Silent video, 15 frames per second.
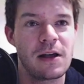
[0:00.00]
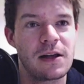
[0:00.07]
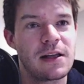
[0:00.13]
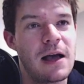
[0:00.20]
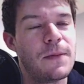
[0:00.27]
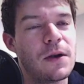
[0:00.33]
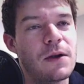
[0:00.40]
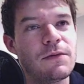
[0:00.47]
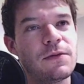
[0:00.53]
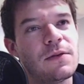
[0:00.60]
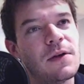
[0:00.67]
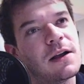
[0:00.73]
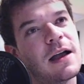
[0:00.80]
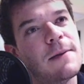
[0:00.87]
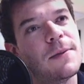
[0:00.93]
A couple
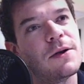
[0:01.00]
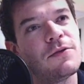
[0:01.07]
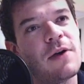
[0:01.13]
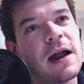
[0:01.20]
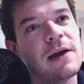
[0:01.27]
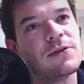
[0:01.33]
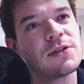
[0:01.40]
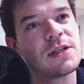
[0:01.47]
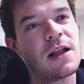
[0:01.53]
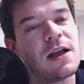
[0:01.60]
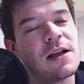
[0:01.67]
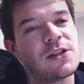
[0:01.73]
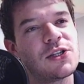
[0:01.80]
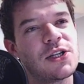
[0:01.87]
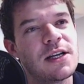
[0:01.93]
of rounds
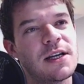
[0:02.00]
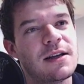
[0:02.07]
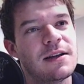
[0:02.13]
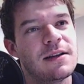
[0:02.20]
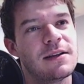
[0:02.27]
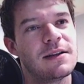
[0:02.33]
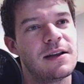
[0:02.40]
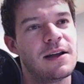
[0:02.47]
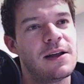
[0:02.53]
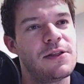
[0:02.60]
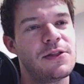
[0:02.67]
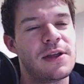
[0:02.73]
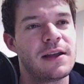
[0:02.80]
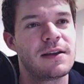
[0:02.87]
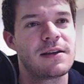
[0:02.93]
last year, I
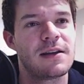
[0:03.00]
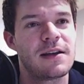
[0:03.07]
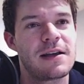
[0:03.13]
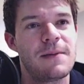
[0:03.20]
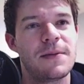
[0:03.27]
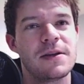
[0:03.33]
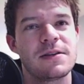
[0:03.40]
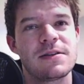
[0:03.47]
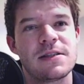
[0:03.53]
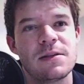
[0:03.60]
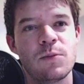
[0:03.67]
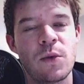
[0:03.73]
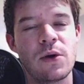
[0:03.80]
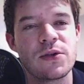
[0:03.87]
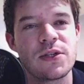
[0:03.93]
think, a couple of
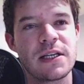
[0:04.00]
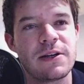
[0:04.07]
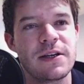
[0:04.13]
World